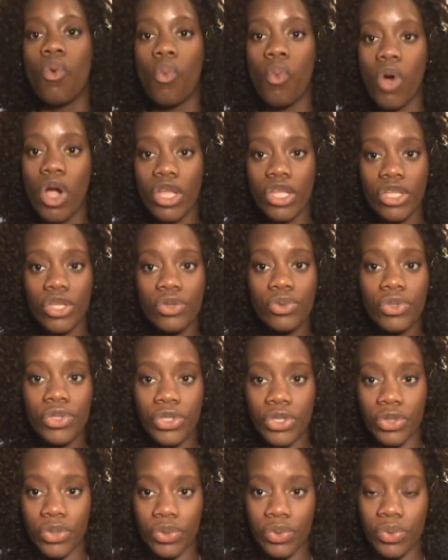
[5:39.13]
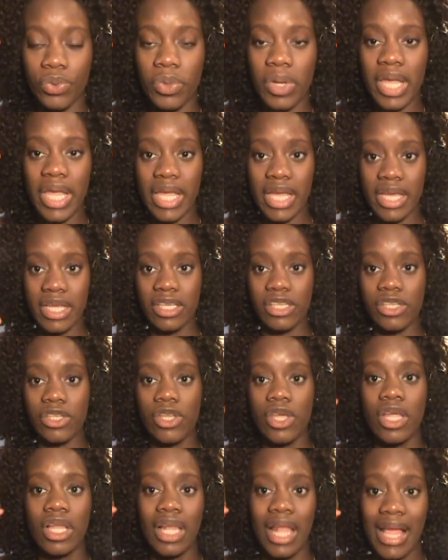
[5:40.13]
What you do
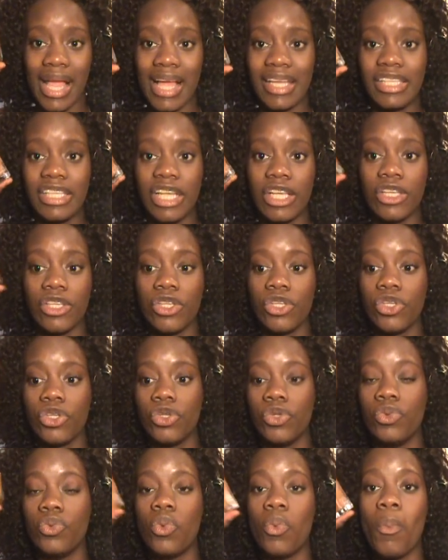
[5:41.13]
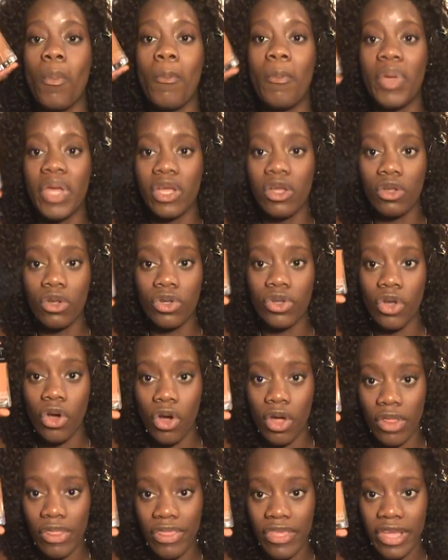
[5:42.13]
is, like I said, you build
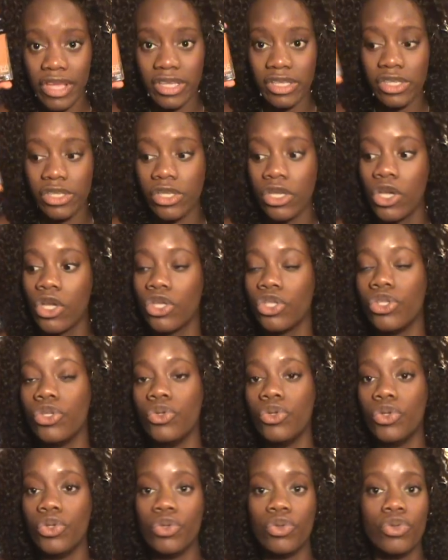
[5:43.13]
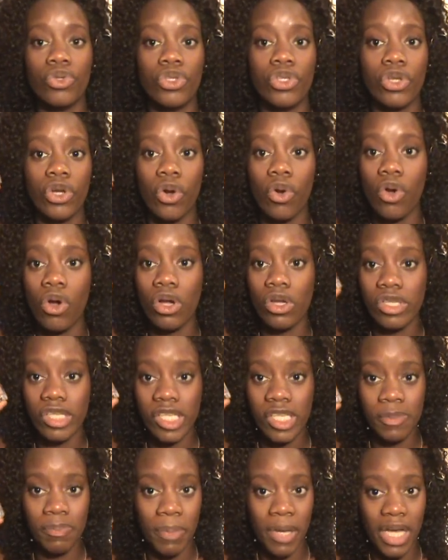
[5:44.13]
on this. You use your
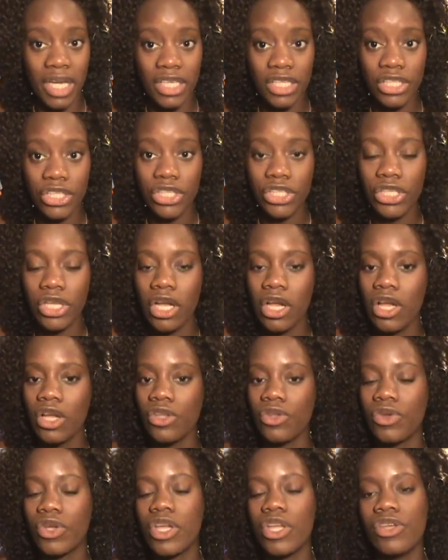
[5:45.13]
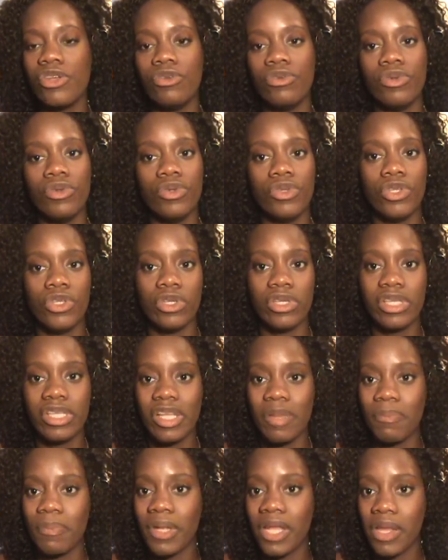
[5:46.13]
sponge, you can use your
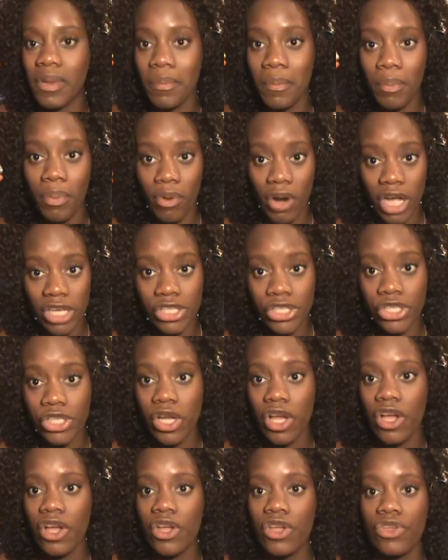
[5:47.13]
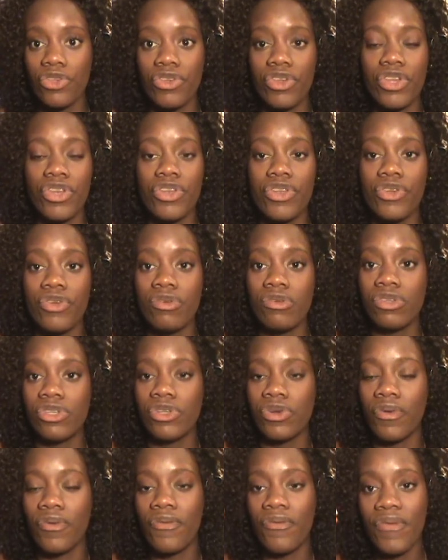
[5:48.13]
stippling brush, you can
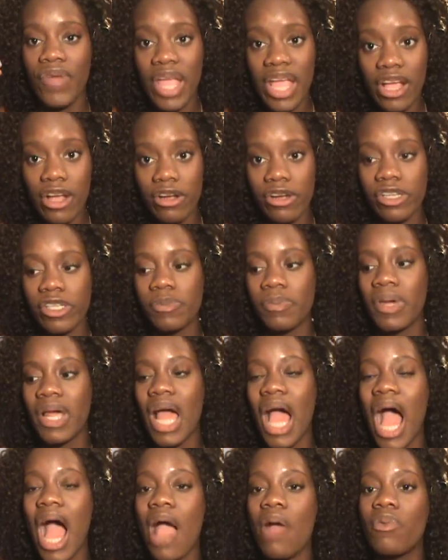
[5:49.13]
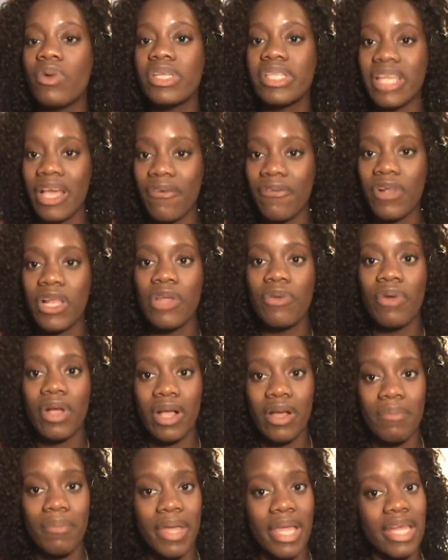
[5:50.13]
use your fingers, but I would definitely
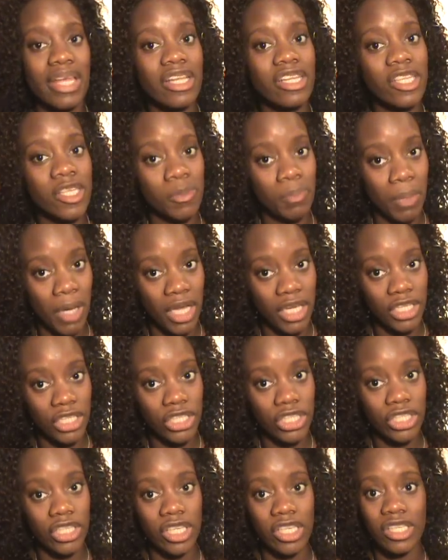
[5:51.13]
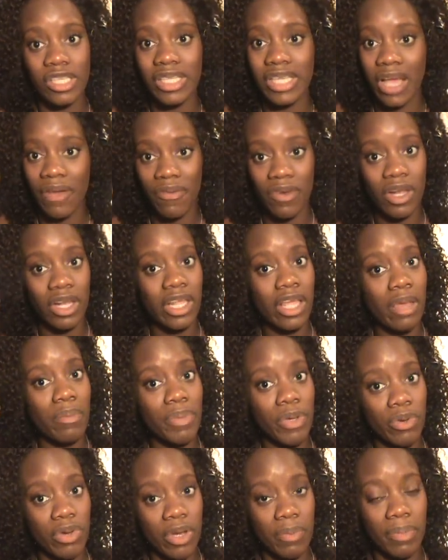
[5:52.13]
recommend a sponge, definitely a
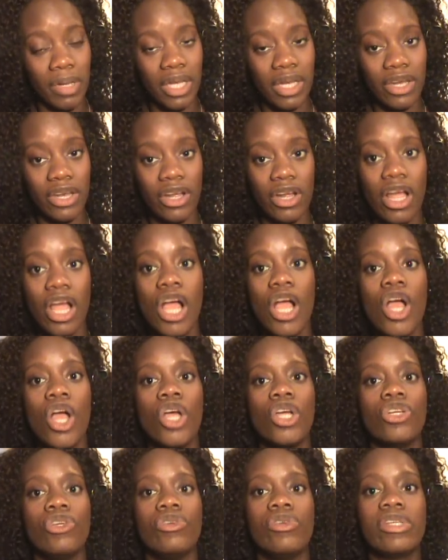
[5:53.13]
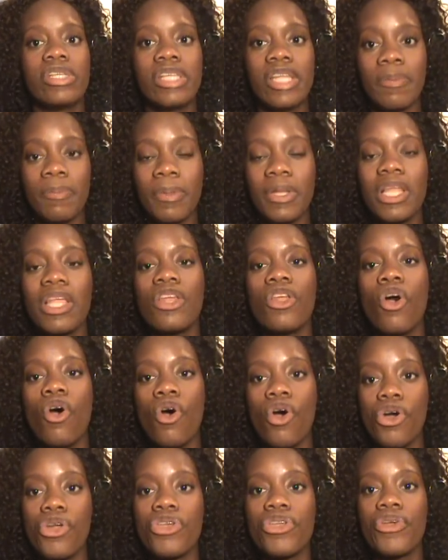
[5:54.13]
beauty blender. You stipple it
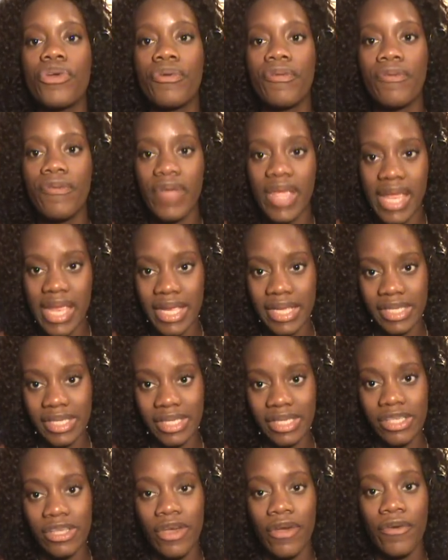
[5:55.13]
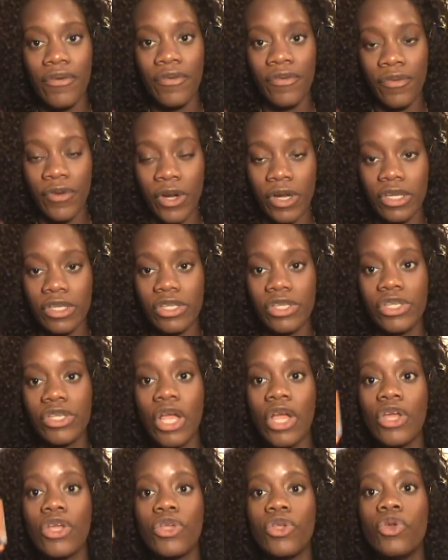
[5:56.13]
on your face
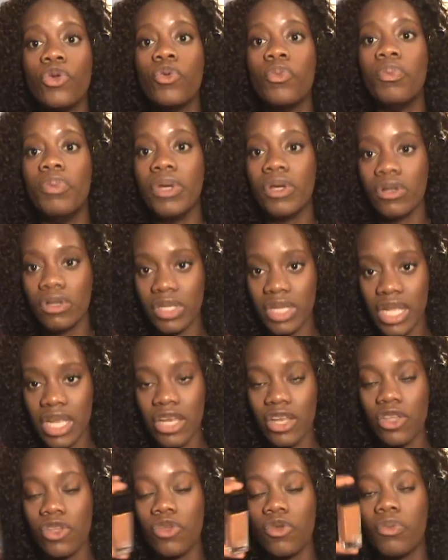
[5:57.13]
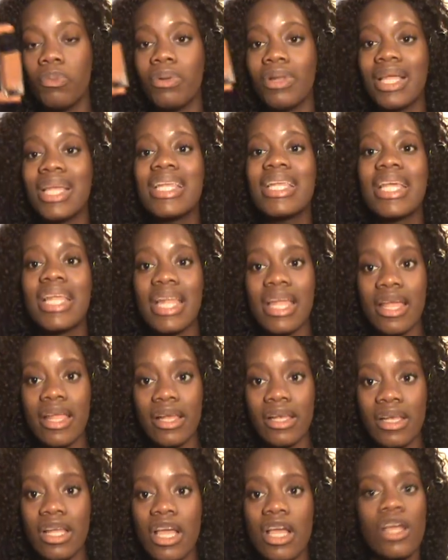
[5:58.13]
first. You build it. You blend it
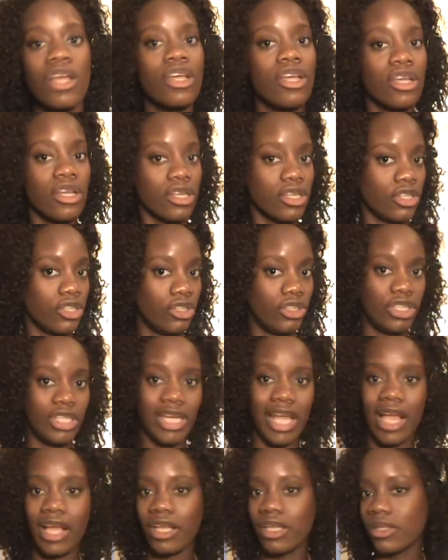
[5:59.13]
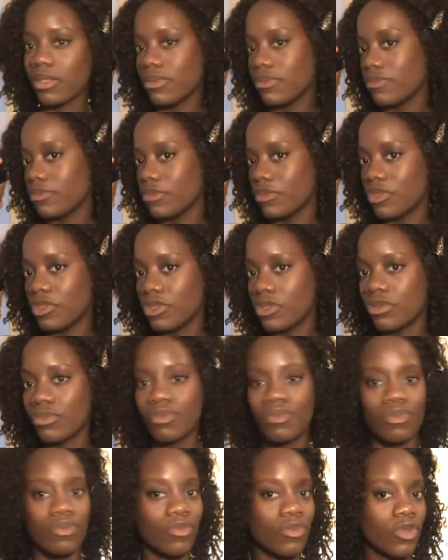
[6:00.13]
in. You check.
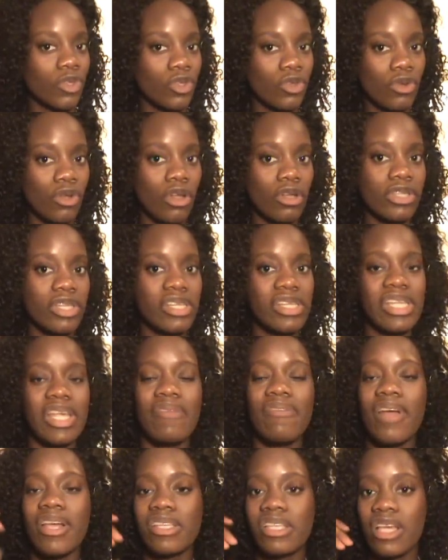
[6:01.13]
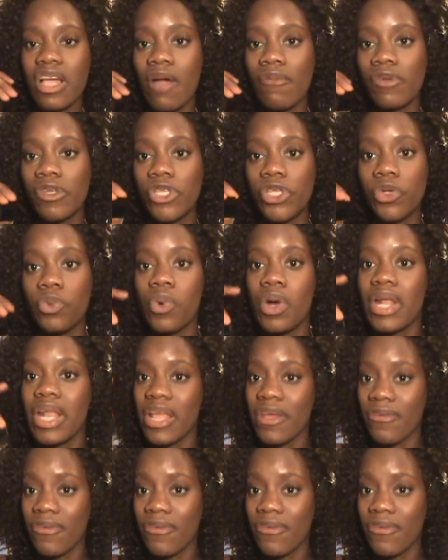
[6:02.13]
You look to see if that's the coverage you want.